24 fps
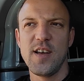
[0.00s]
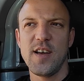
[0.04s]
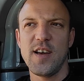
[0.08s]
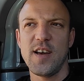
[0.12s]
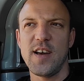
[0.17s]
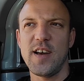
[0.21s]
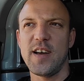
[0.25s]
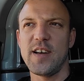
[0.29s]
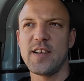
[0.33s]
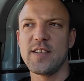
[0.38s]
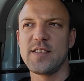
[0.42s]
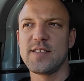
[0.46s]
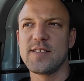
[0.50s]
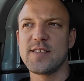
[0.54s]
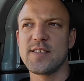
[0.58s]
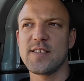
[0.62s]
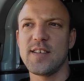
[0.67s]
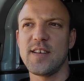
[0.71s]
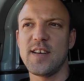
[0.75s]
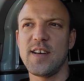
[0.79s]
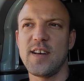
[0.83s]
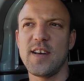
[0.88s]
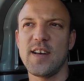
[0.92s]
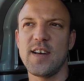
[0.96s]
And
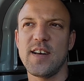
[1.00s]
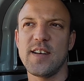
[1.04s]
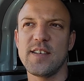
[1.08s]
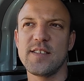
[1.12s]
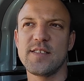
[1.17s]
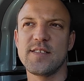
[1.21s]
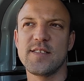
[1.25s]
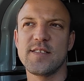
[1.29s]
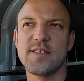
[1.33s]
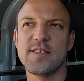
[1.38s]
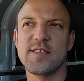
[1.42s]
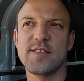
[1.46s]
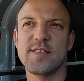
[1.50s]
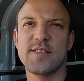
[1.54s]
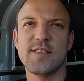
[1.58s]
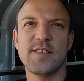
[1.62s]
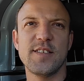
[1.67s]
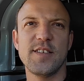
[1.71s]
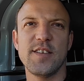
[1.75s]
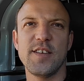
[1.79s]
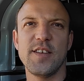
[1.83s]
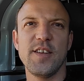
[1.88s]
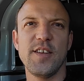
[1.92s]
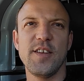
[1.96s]

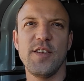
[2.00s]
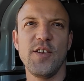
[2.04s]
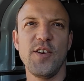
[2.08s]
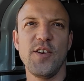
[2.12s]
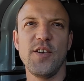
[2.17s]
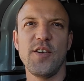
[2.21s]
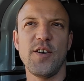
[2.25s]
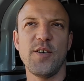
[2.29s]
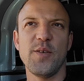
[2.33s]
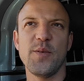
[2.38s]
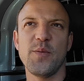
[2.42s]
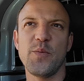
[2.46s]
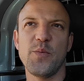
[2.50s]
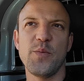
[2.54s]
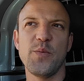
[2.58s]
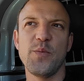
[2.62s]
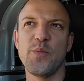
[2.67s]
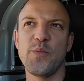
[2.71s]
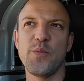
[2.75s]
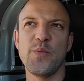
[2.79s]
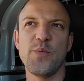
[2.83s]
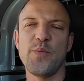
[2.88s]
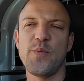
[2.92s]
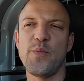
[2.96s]
you know,
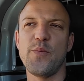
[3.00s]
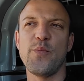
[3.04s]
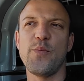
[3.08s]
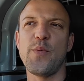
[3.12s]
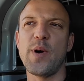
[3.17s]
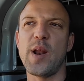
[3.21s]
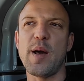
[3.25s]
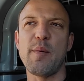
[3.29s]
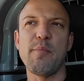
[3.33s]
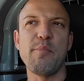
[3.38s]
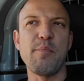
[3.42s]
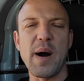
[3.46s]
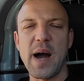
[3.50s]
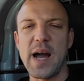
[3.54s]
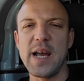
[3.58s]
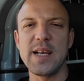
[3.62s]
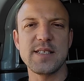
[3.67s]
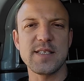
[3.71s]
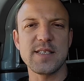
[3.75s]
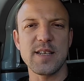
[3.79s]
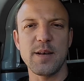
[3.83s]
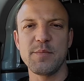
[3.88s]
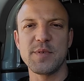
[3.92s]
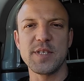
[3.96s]
when I'm buying
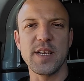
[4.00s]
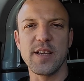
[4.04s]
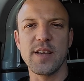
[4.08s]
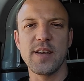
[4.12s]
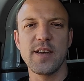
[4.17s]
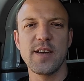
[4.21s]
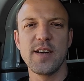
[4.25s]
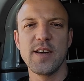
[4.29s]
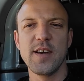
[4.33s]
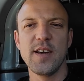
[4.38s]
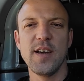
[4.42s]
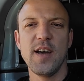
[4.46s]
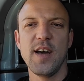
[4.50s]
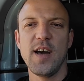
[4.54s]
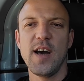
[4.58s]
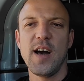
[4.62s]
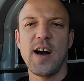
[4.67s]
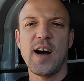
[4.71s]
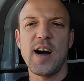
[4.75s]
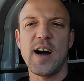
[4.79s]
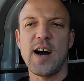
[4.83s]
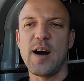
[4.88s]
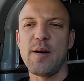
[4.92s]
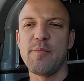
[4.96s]
something,
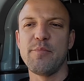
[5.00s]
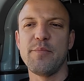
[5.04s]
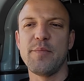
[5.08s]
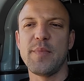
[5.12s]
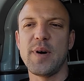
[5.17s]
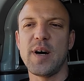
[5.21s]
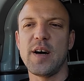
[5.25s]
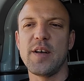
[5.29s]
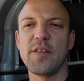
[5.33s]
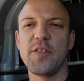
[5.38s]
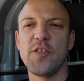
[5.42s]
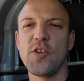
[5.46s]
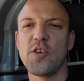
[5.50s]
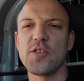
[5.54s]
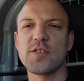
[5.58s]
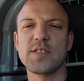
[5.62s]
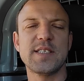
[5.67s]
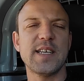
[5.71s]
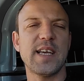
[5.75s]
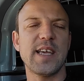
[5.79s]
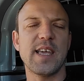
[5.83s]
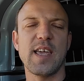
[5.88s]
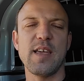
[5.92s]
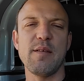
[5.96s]
I'm not
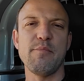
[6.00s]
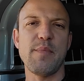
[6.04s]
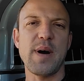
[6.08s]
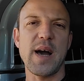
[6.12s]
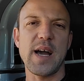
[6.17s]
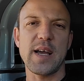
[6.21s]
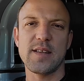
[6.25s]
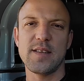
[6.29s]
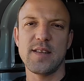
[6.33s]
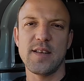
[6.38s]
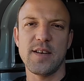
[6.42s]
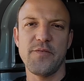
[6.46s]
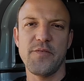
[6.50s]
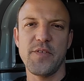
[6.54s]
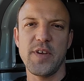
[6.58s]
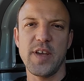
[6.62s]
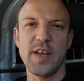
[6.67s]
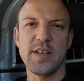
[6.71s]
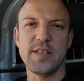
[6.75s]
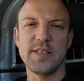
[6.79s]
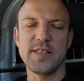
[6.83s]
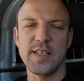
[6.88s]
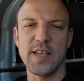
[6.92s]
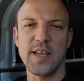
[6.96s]
taking back the
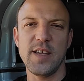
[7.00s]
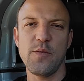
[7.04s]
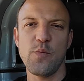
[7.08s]
VAT.